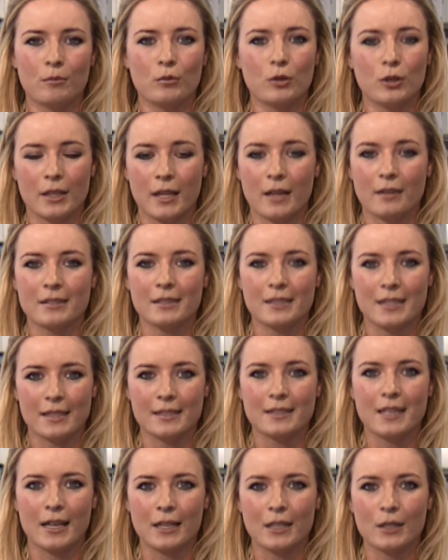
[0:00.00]
looking out to see
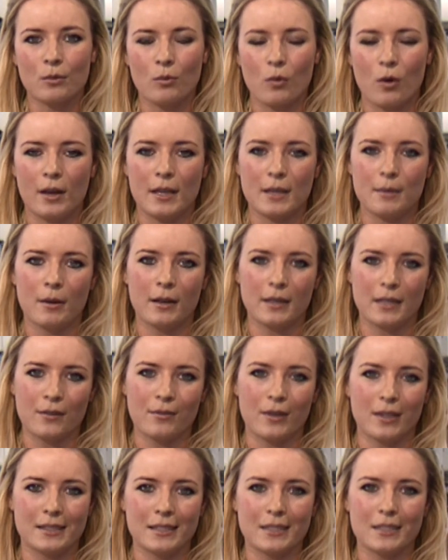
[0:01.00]
exactly what he might give
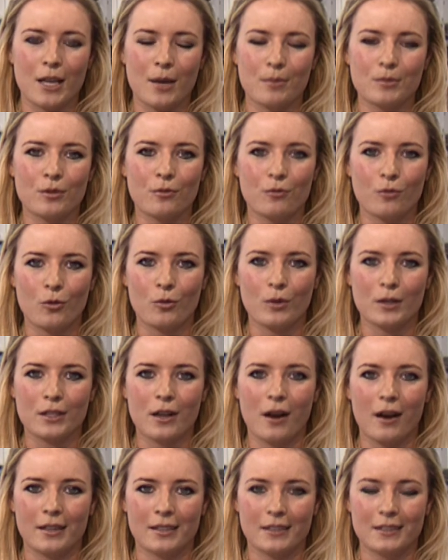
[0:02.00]
us in terms of forward
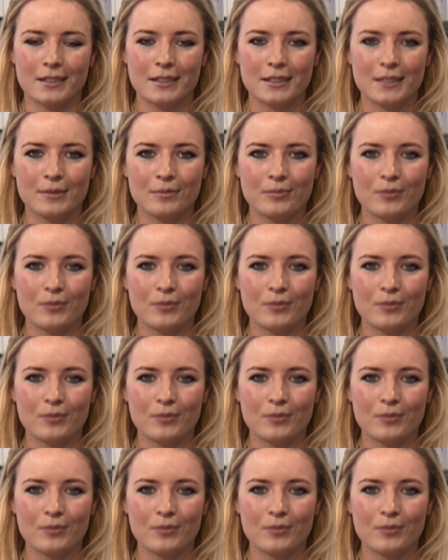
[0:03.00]
guidance.